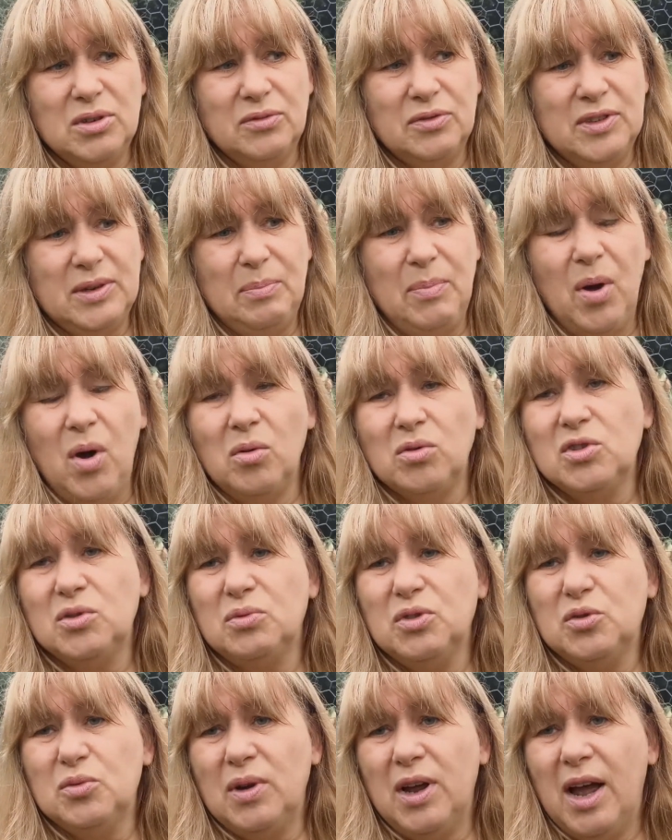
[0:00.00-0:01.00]
the pods
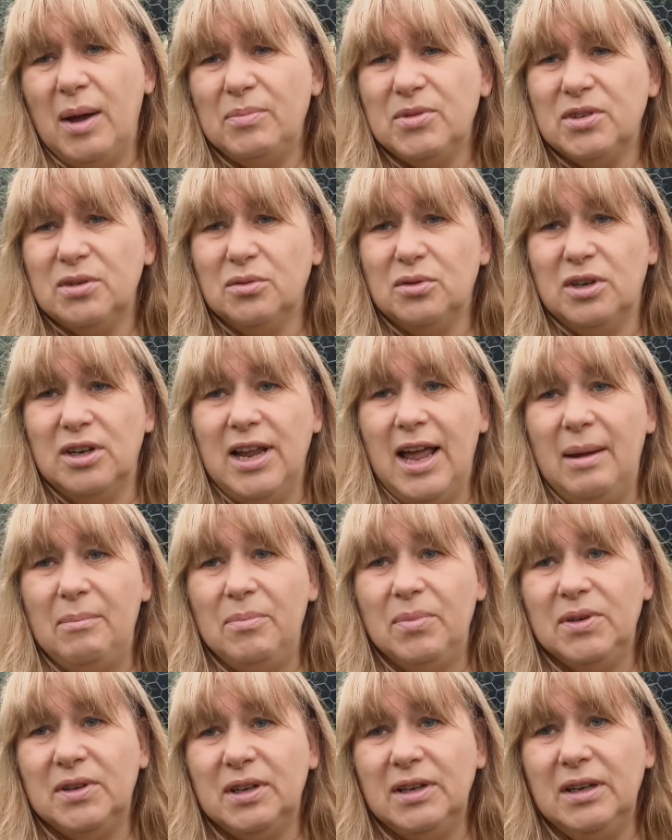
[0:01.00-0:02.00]
which were absolutely
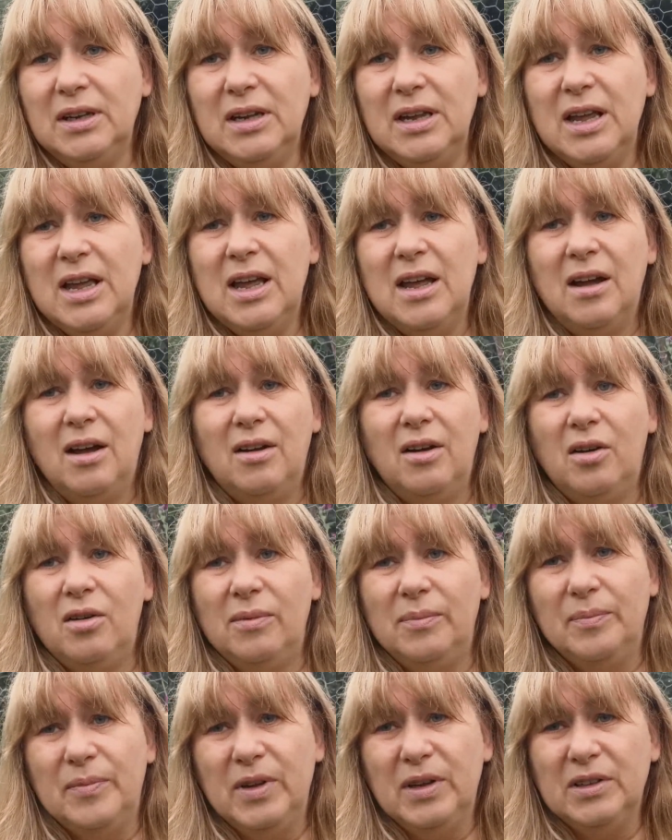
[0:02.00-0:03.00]
empty,
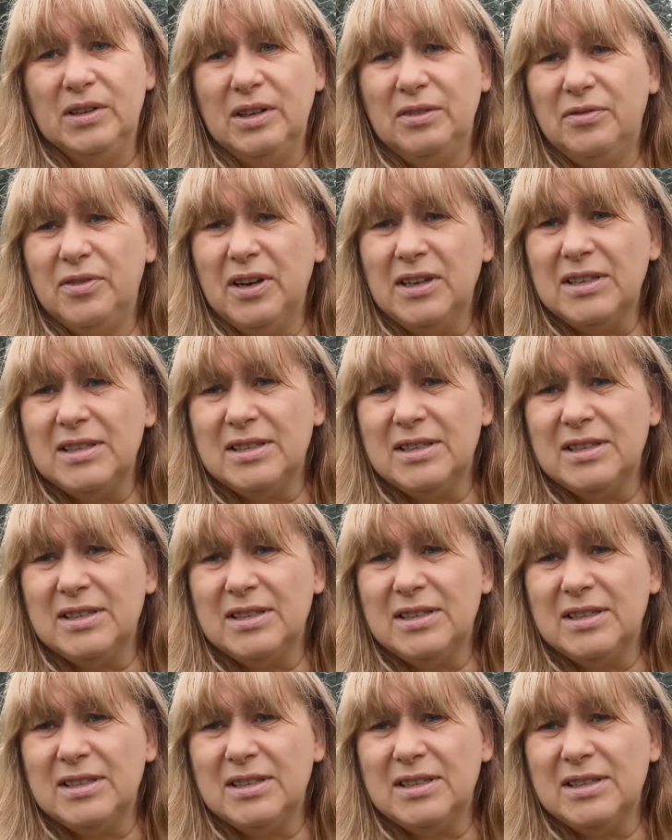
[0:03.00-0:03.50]
different